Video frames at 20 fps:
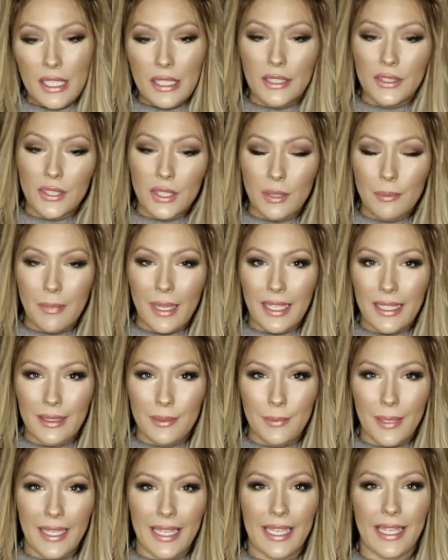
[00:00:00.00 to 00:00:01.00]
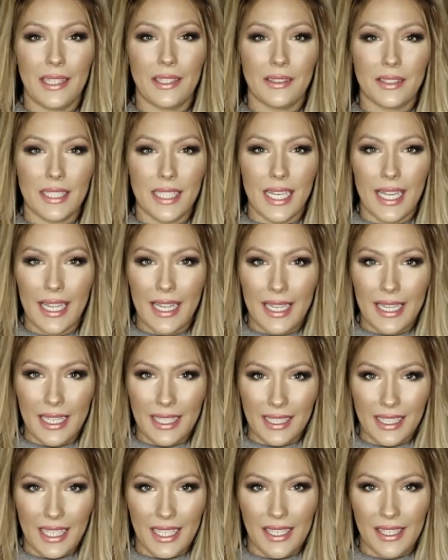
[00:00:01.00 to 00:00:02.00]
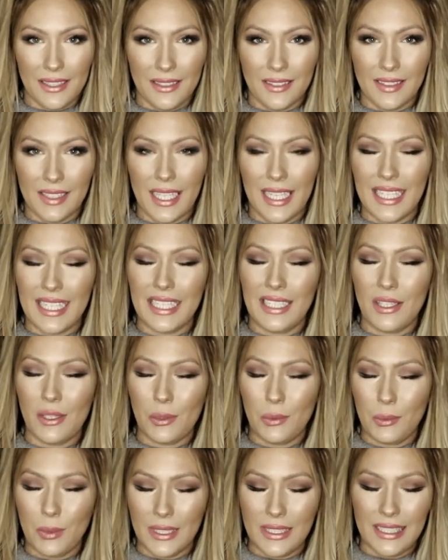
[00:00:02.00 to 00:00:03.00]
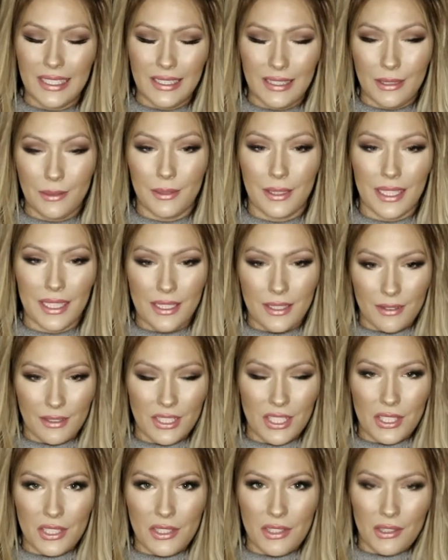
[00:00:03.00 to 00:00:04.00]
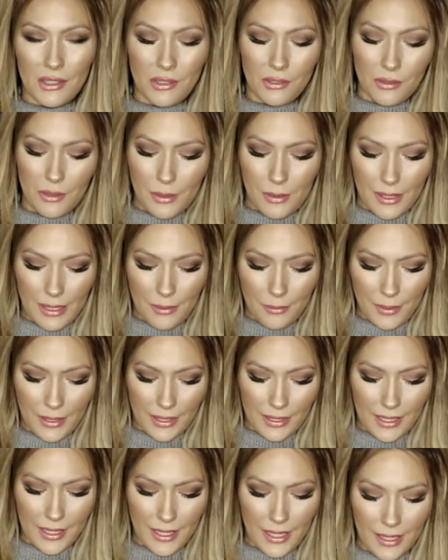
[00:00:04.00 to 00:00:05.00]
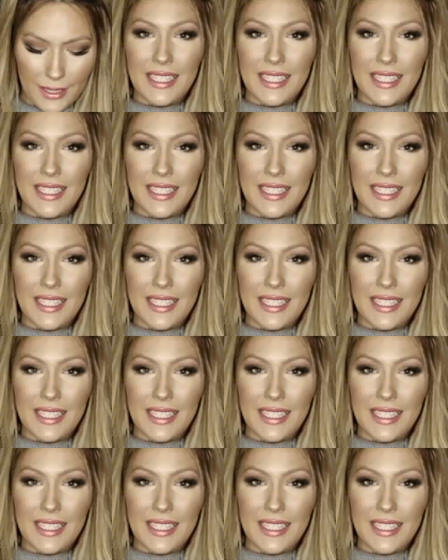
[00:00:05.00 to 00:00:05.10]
Don't mind my hair today. Yeah, I didn't know what to do with it, so I just threw it up like that.